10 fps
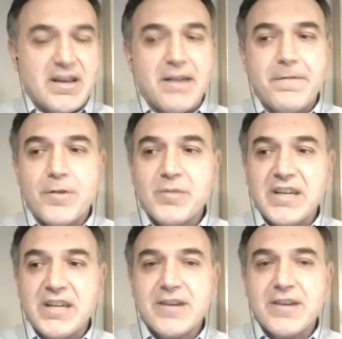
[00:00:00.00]
firmly
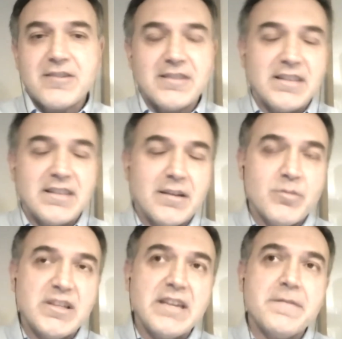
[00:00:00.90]
entrenched in their
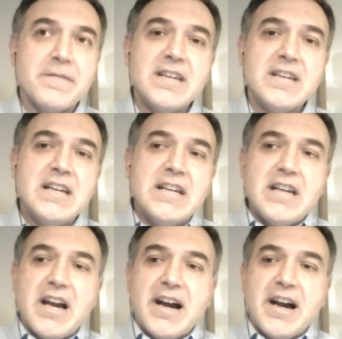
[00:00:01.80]
beliefs.
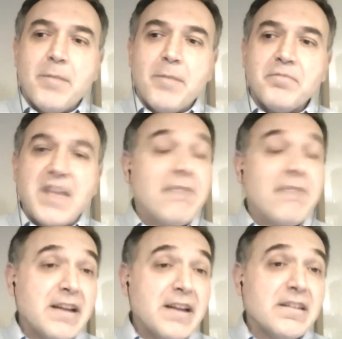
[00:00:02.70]
And
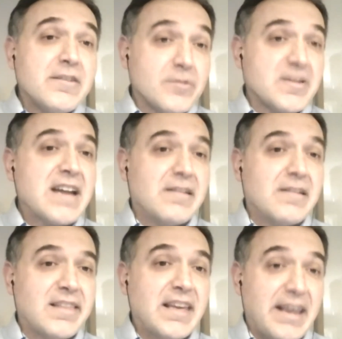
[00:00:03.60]
finally, suicidal
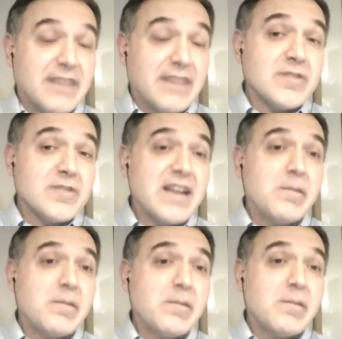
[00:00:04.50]
thinking and suicidal
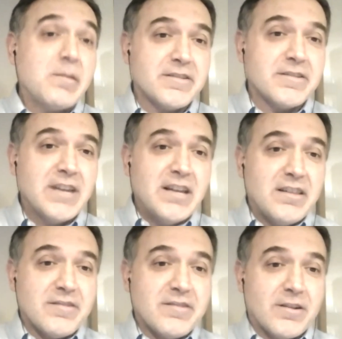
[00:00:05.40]
behaviors. These
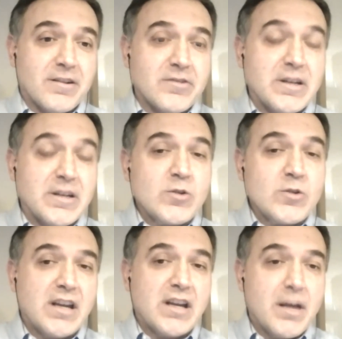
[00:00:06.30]
are also unusually
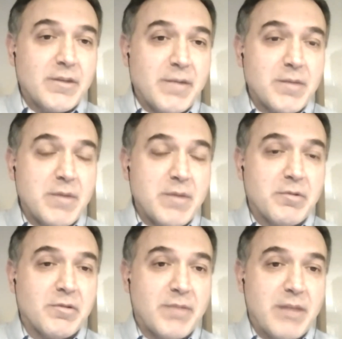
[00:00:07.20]
common among people
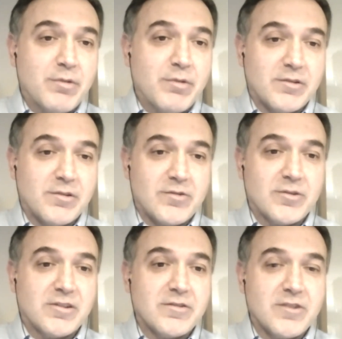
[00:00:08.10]
with bipolar
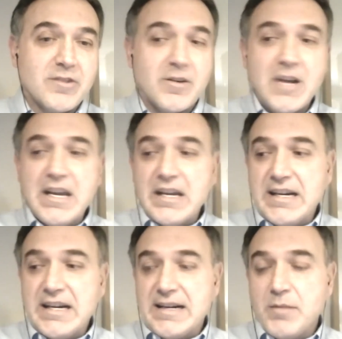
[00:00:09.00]
disorder. So
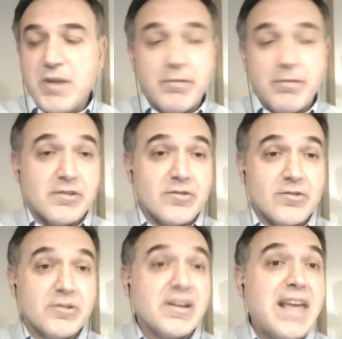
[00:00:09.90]
bipolar disorder
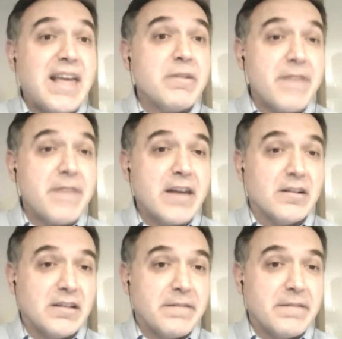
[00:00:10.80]
can be fatal
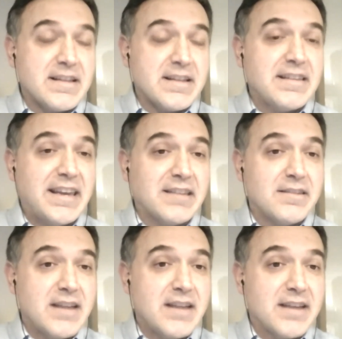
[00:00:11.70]
if it's not taken
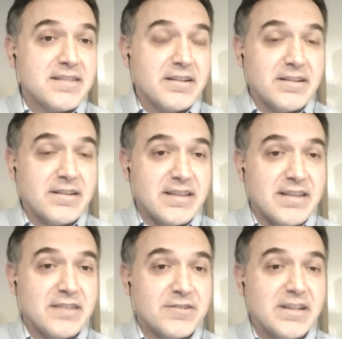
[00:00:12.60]
seriously and
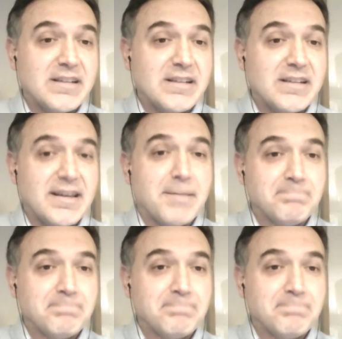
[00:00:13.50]
treated in time.